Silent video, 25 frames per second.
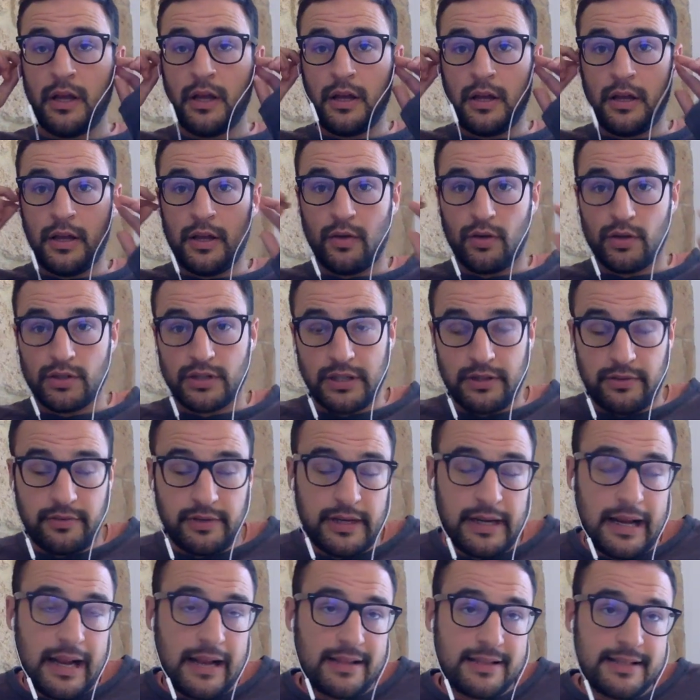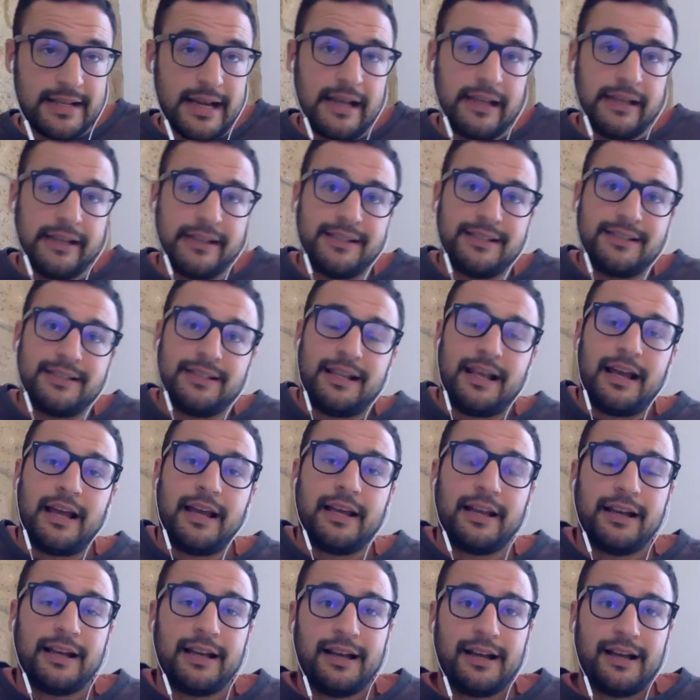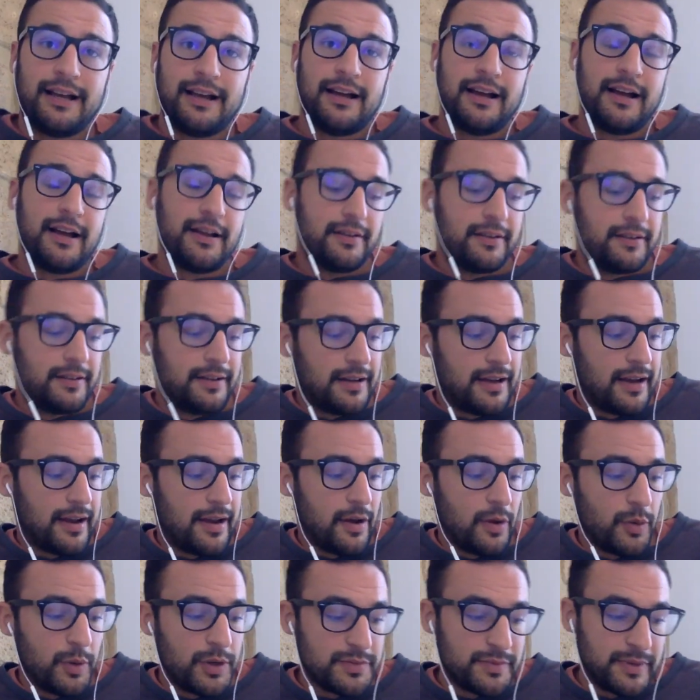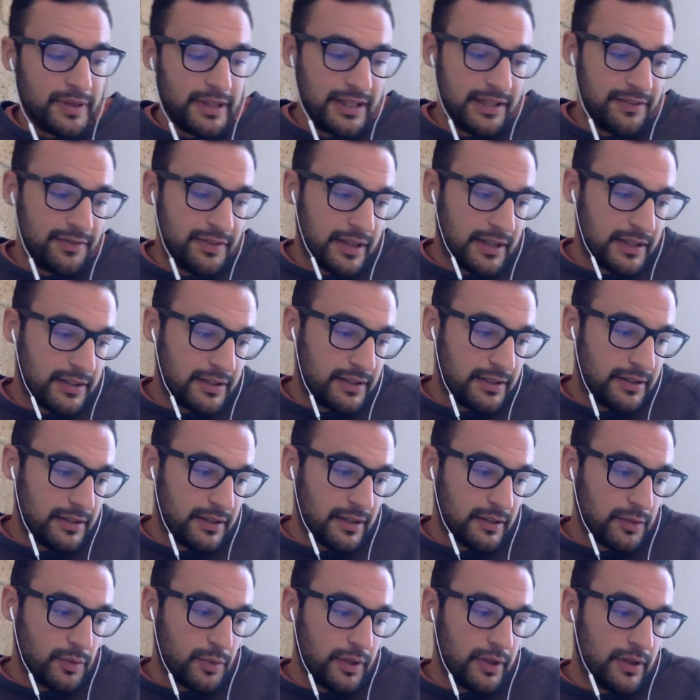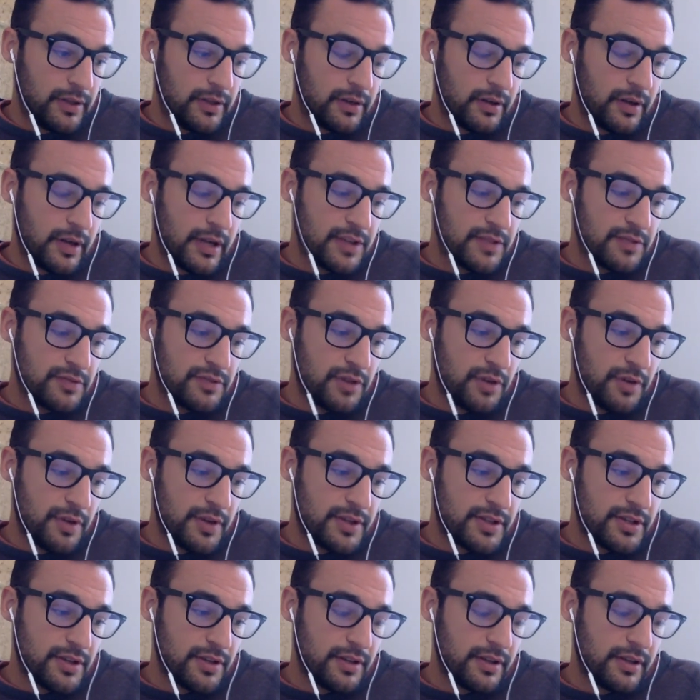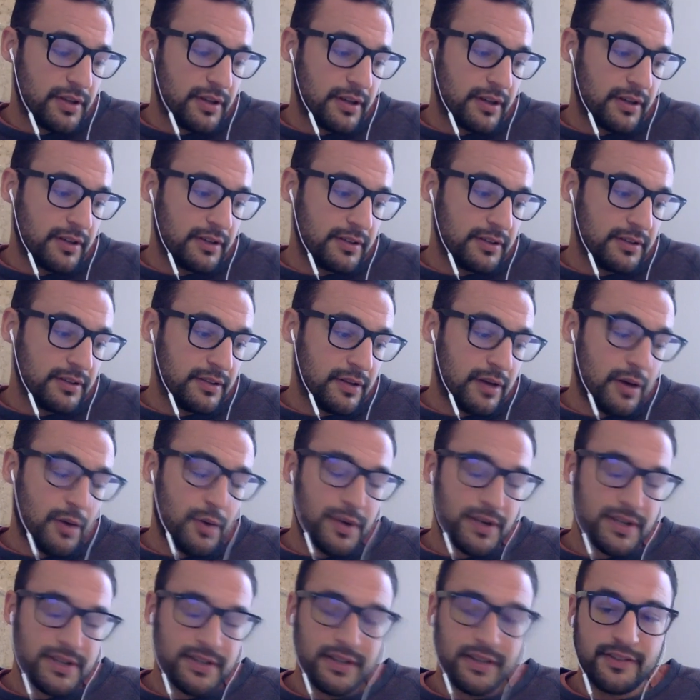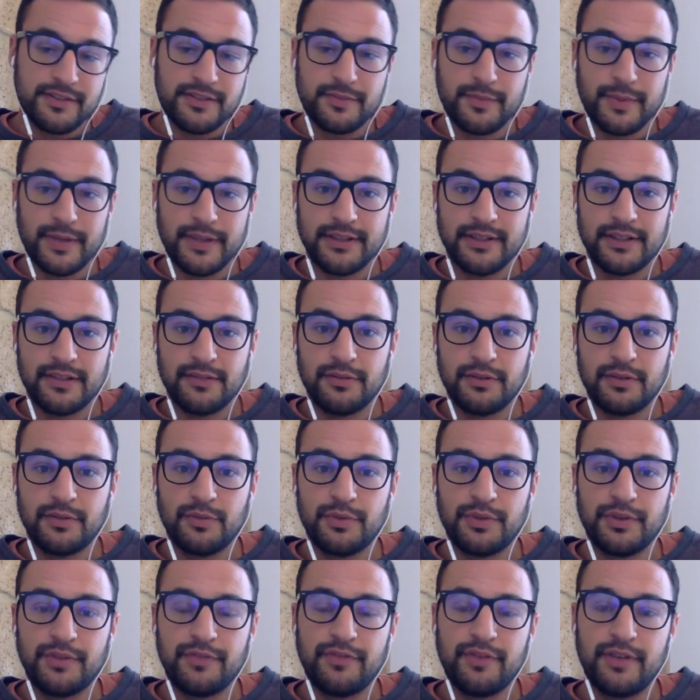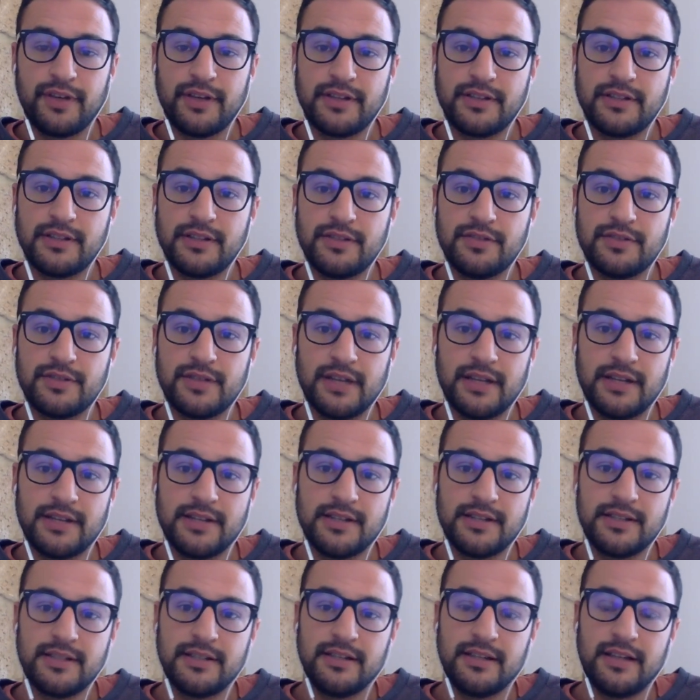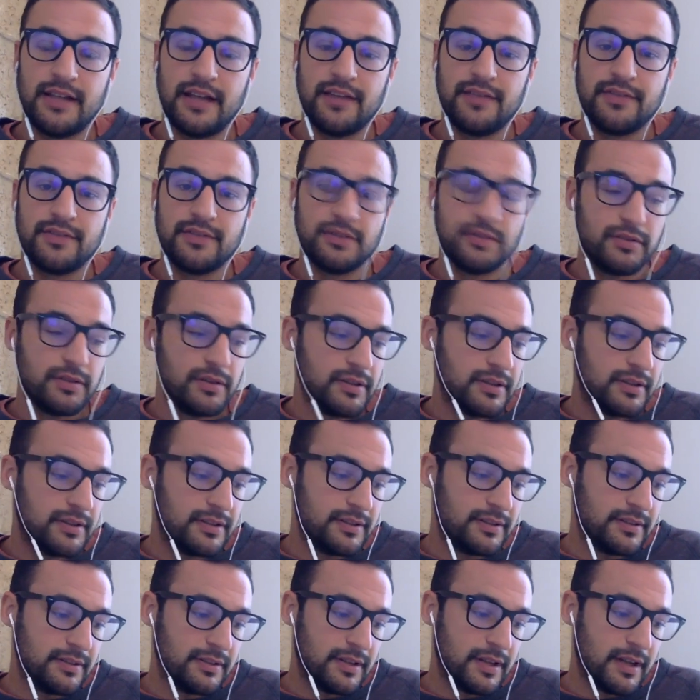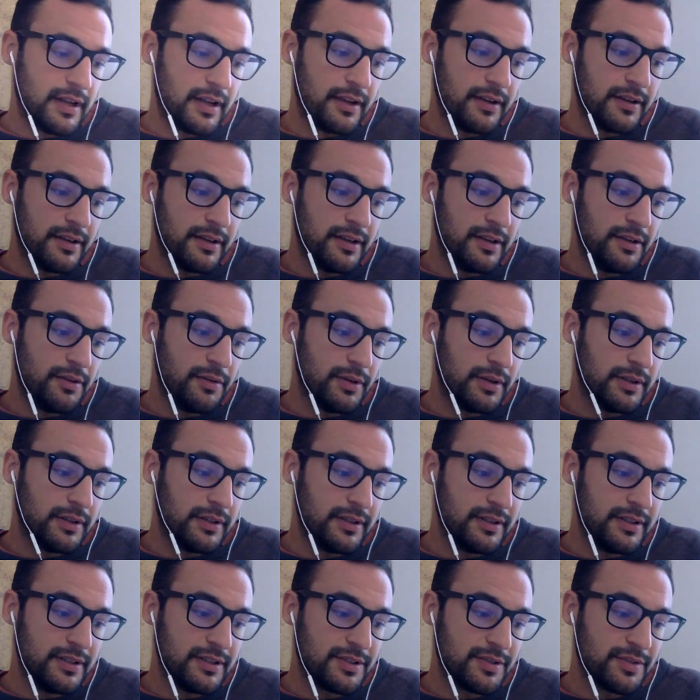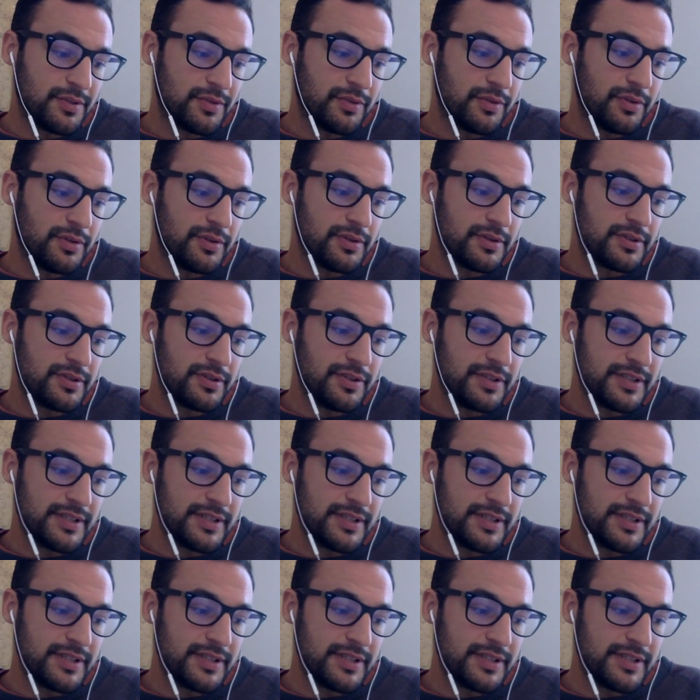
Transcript: it was a real challenge. And I always believe that we get to know each other or ourselves better when we face new challenges in life. So I knew when this was all